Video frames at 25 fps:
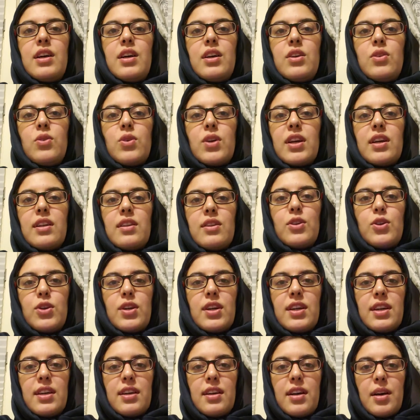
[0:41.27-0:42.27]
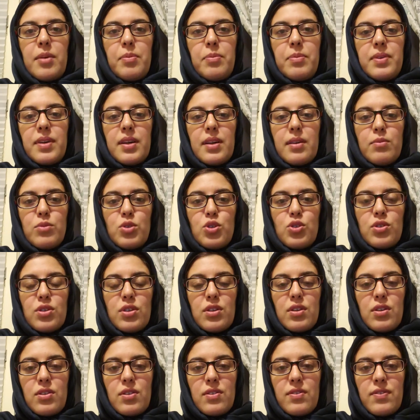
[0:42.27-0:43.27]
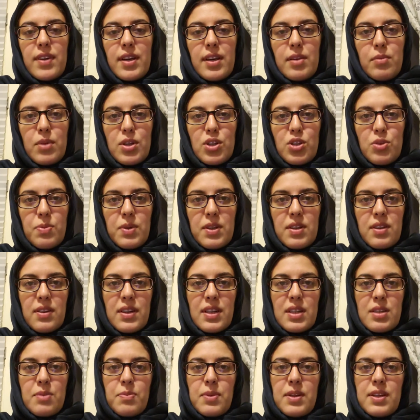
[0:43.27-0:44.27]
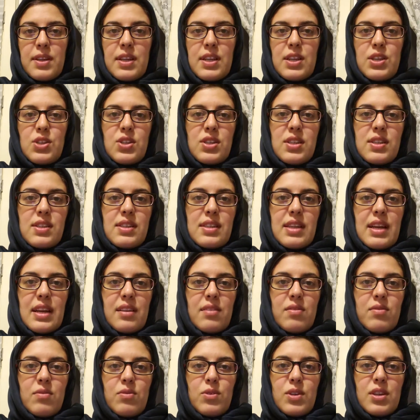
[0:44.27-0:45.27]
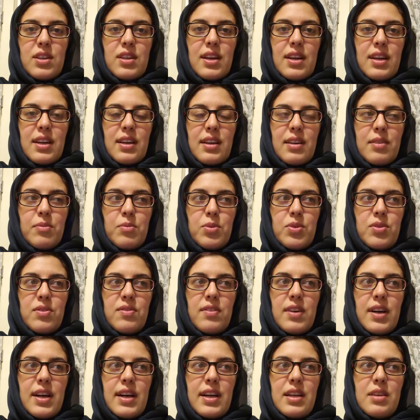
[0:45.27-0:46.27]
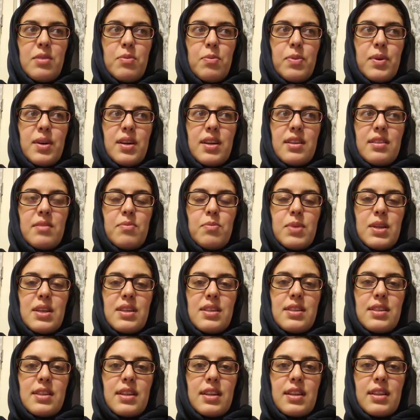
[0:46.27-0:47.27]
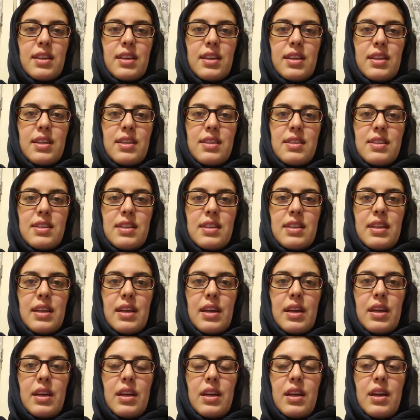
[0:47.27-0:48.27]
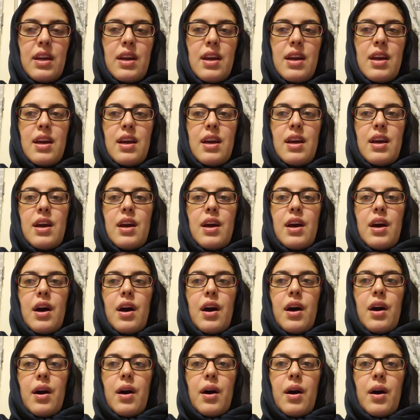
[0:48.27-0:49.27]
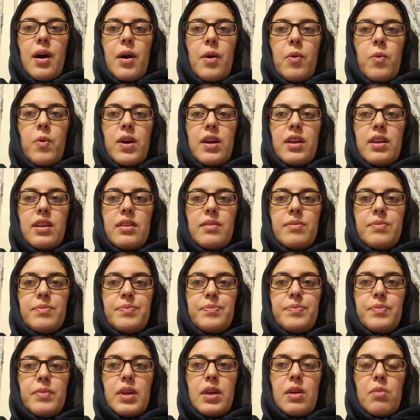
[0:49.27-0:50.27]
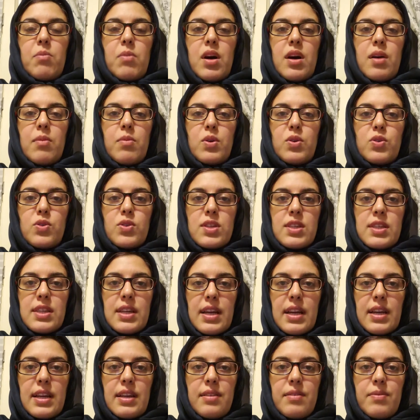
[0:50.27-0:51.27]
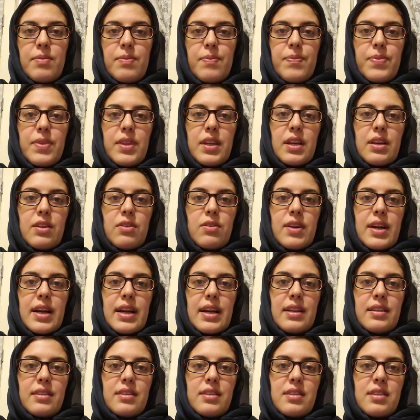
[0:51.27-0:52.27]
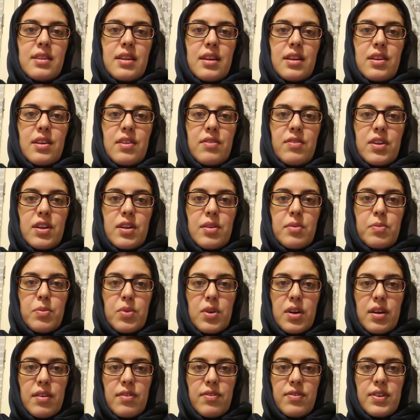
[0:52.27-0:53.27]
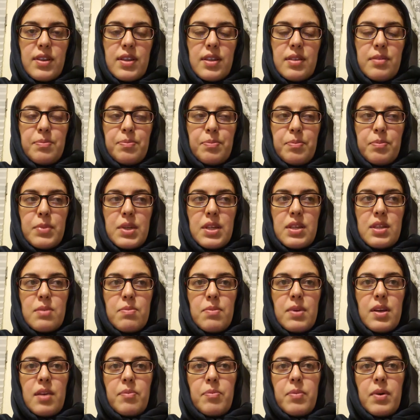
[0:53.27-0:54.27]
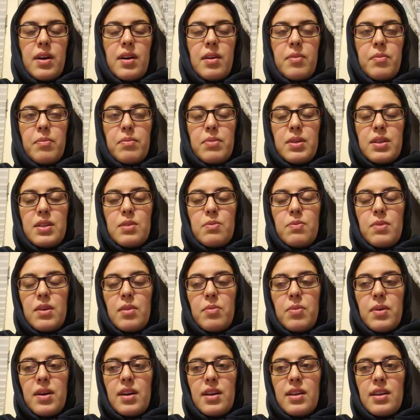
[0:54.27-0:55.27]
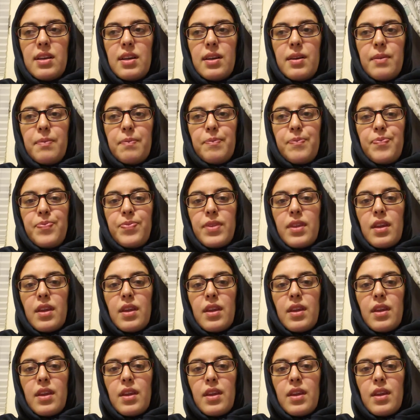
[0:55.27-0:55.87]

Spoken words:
You can look it up. I'm sure you'll find much better explanations than what I can provide. But basically, it is the day when Imam Hussein, the grandson of our Prophet, peace be upon him,